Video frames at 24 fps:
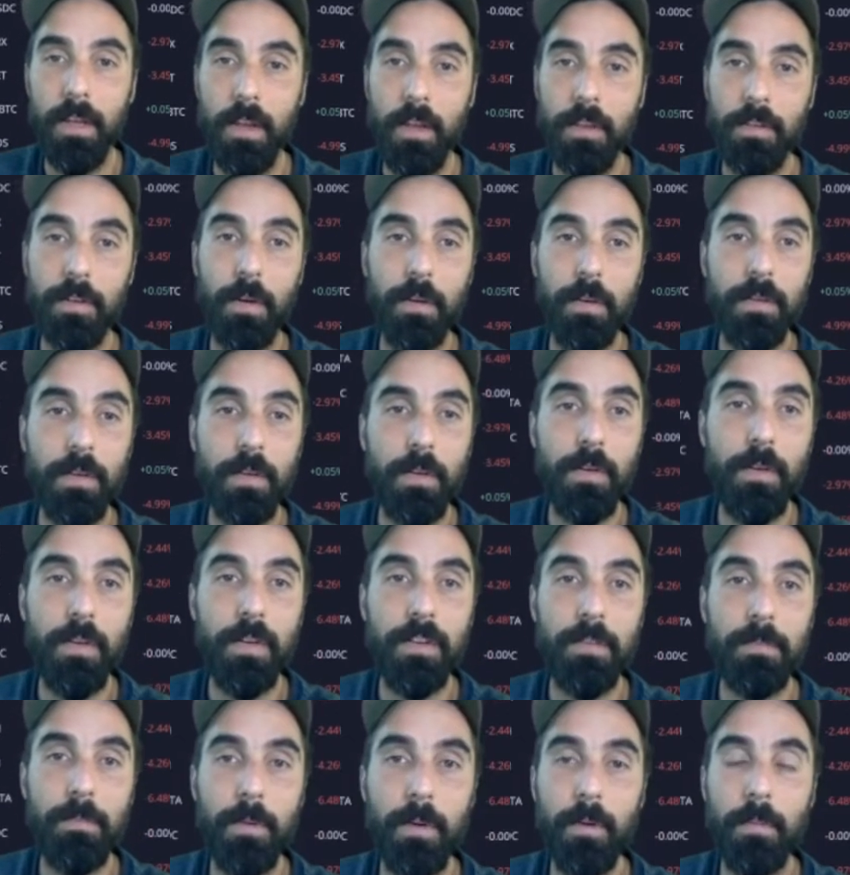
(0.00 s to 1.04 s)
So it was a good
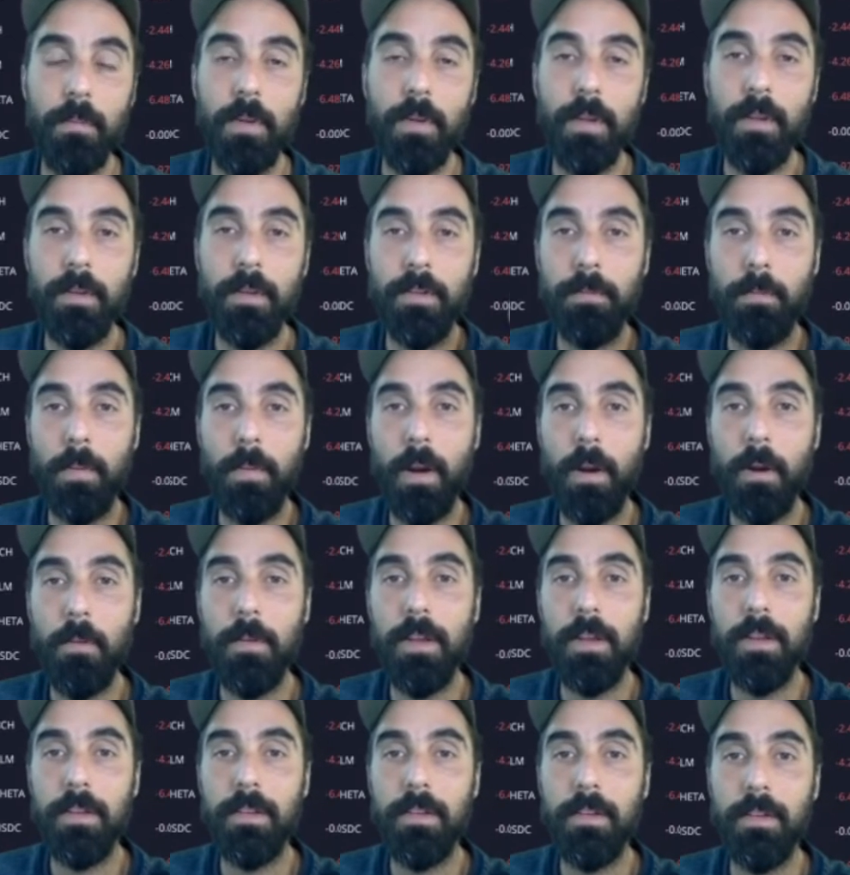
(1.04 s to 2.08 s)

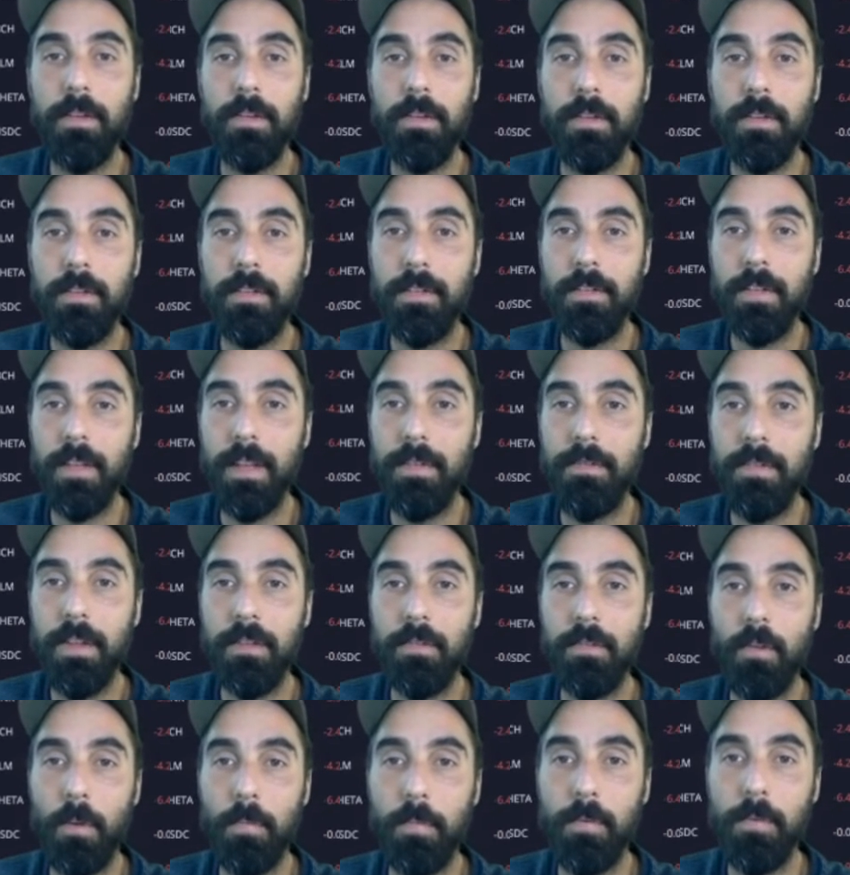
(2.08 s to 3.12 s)
experiment to see if
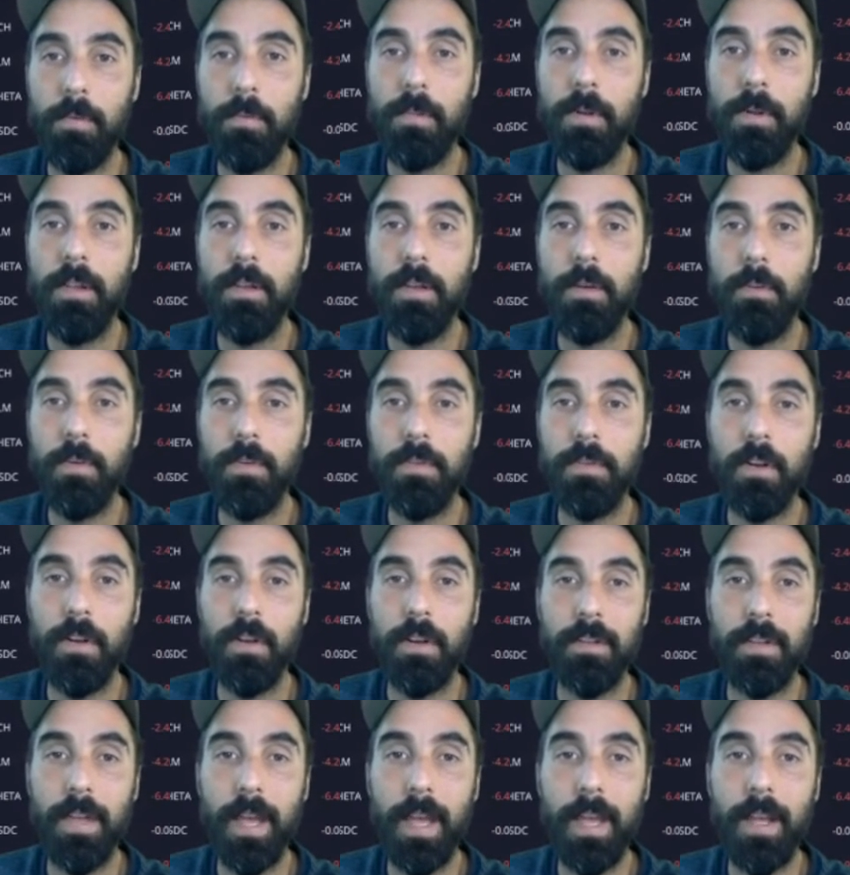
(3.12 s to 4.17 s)
interoperability was going
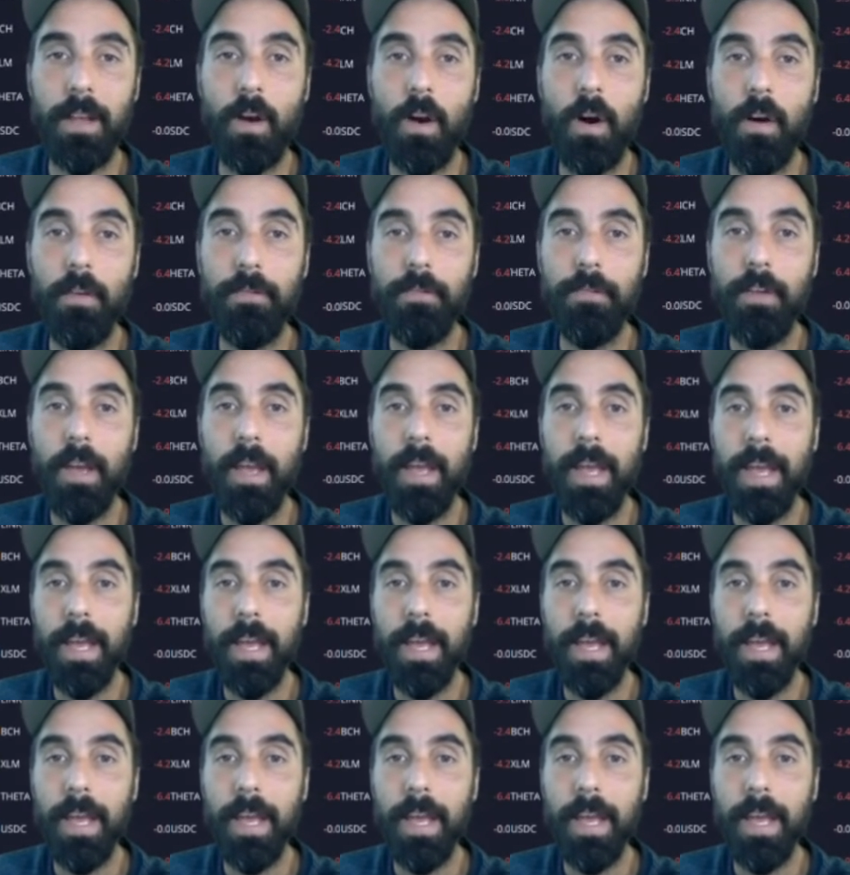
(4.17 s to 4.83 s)
to take off.